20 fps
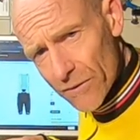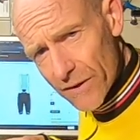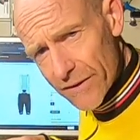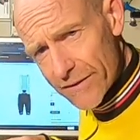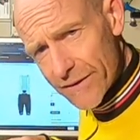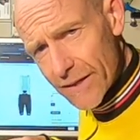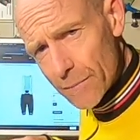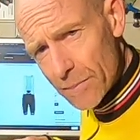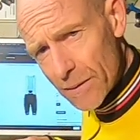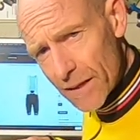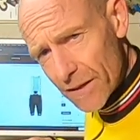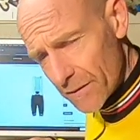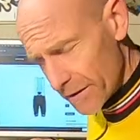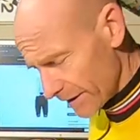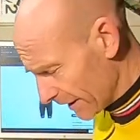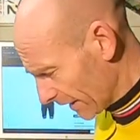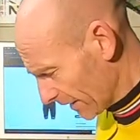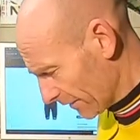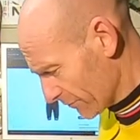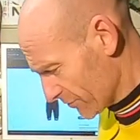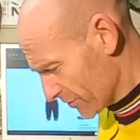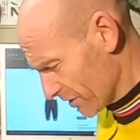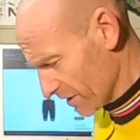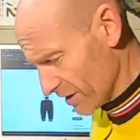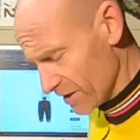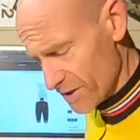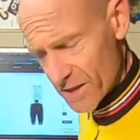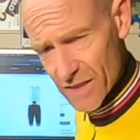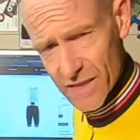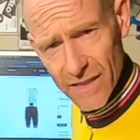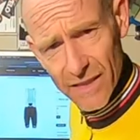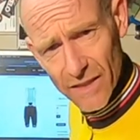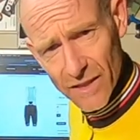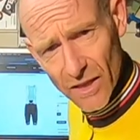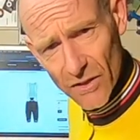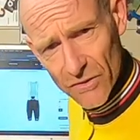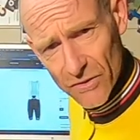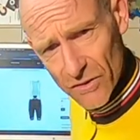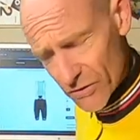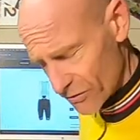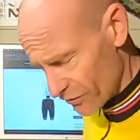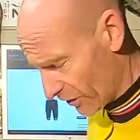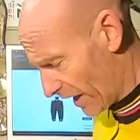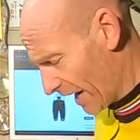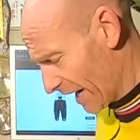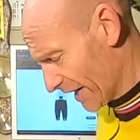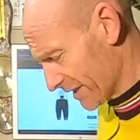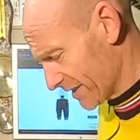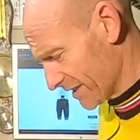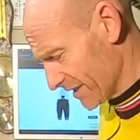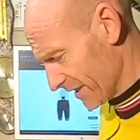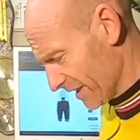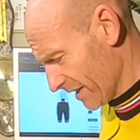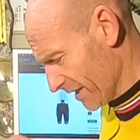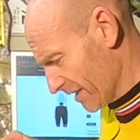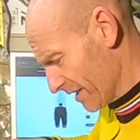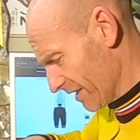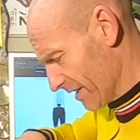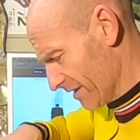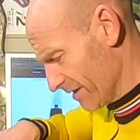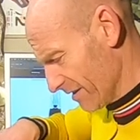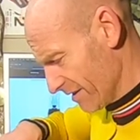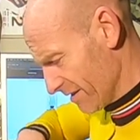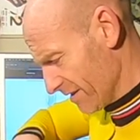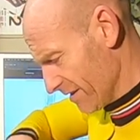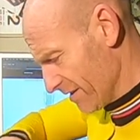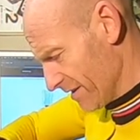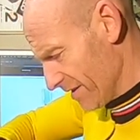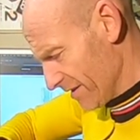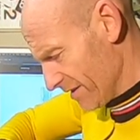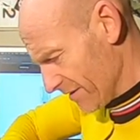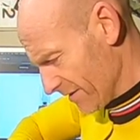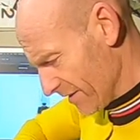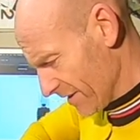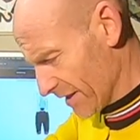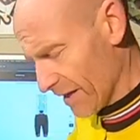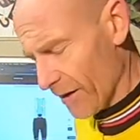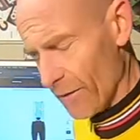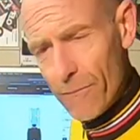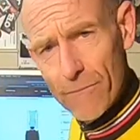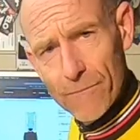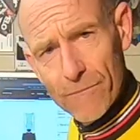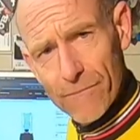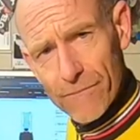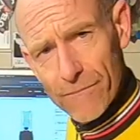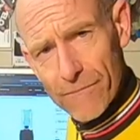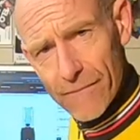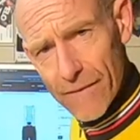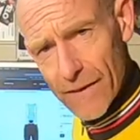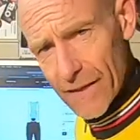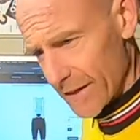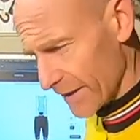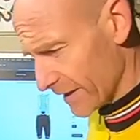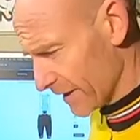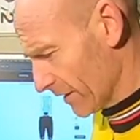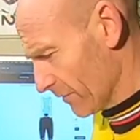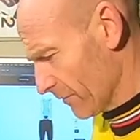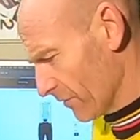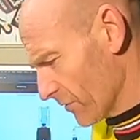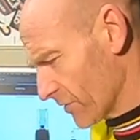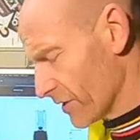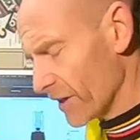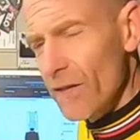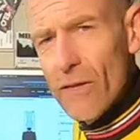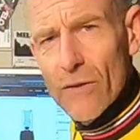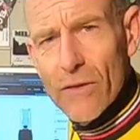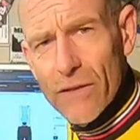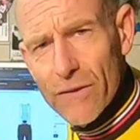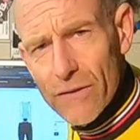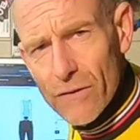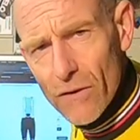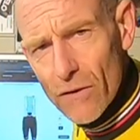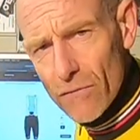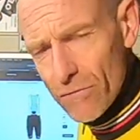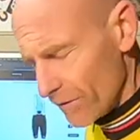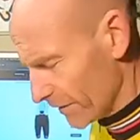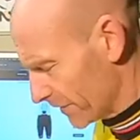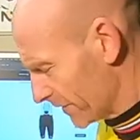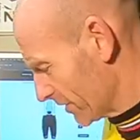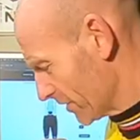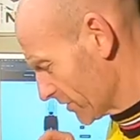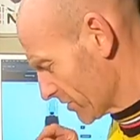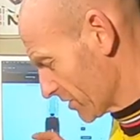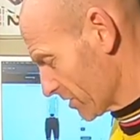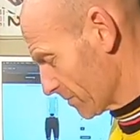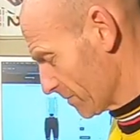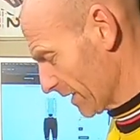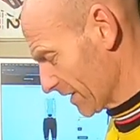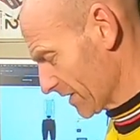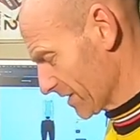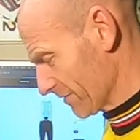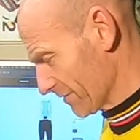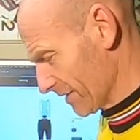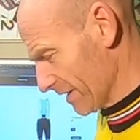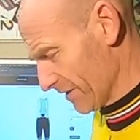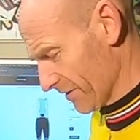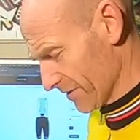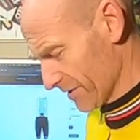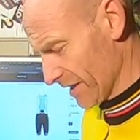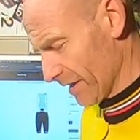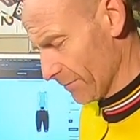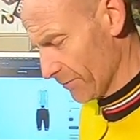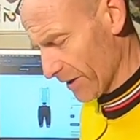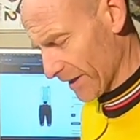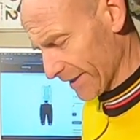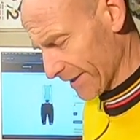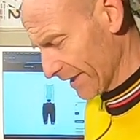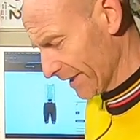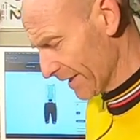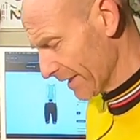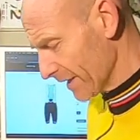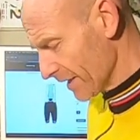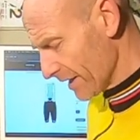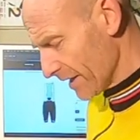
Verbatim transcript: did a bit in a yellow jersey and on the track, there you go, looking thoughtful and introspective there is our Bradley.